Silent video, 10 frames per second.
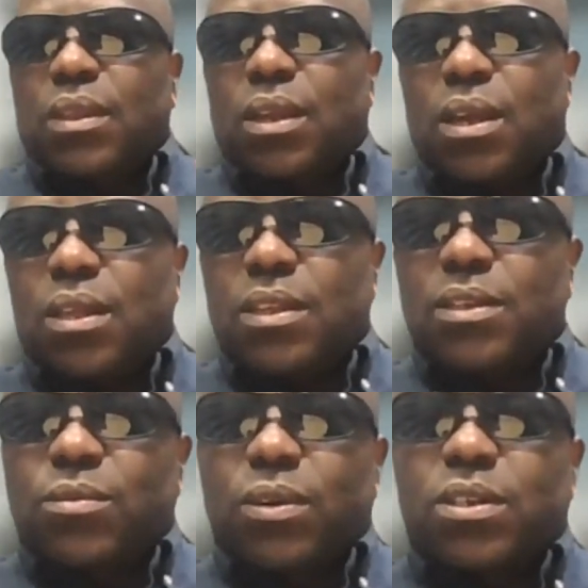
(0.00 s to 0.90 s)
these
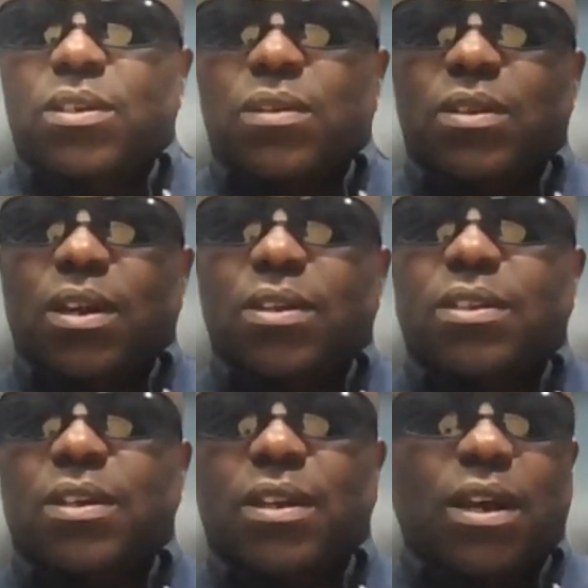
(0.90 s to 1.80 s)
questions are
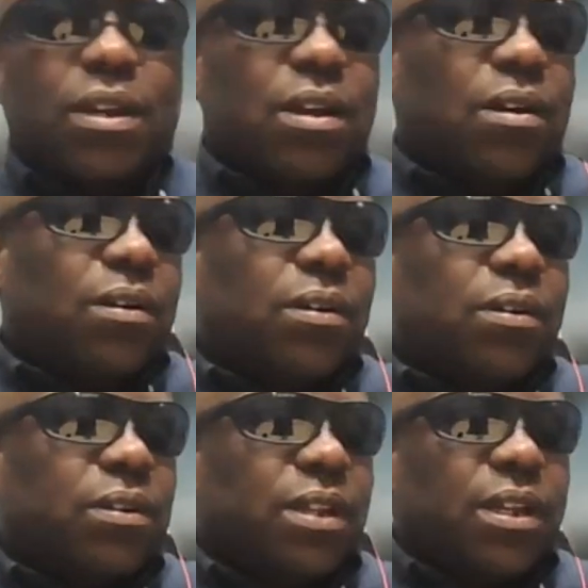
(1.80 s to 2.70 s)
centered
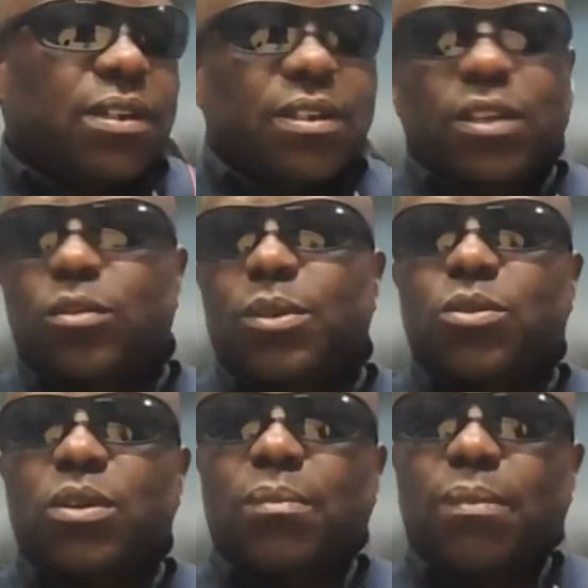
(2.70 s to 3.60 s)
on the intersection
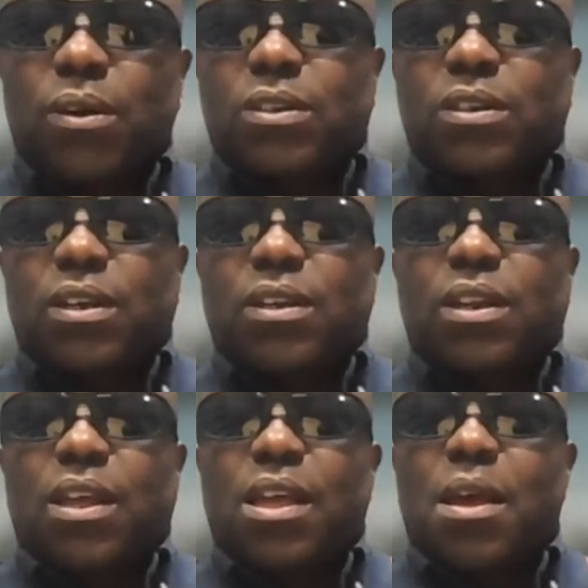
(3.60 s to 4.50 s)
between
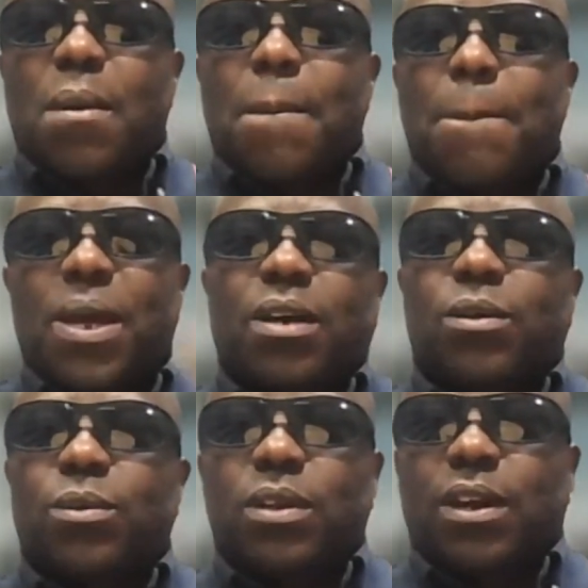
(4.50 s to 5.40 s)
blockchain,
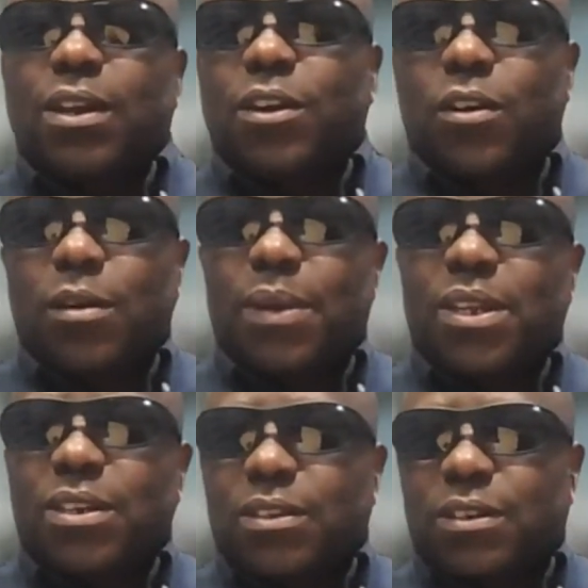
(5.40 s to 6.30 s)
motherhood, and economic
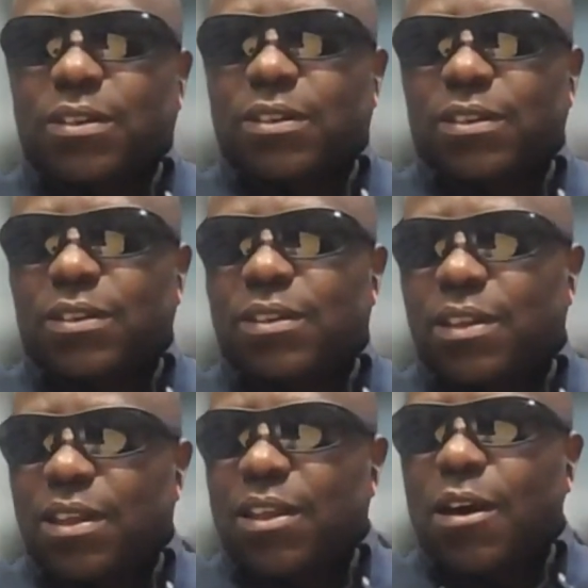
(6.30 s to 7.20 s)
justice.
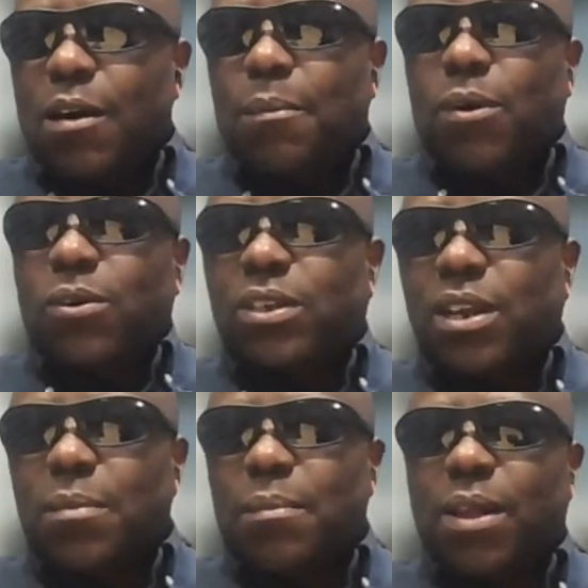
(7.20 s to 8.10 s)

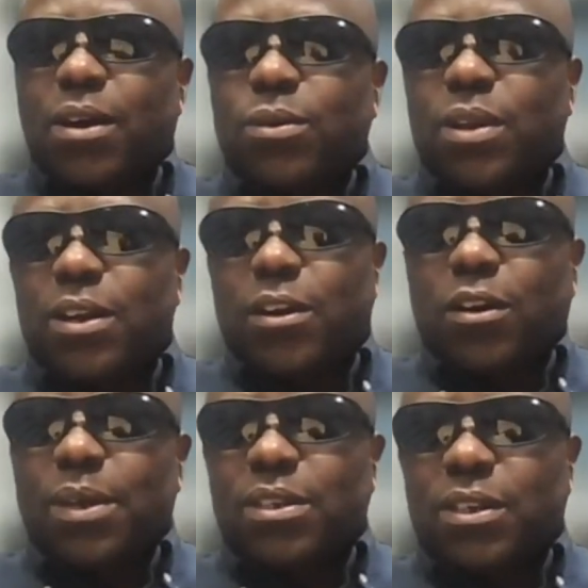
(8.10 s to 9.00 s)
Blockchain, motherhood, and
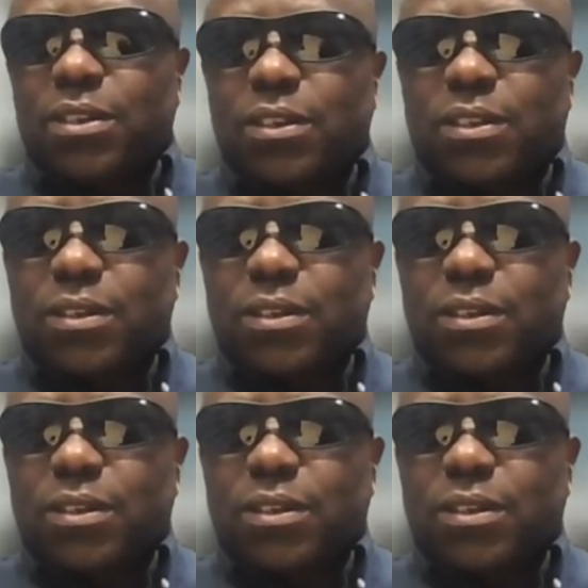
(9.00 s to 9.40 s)
economic justice.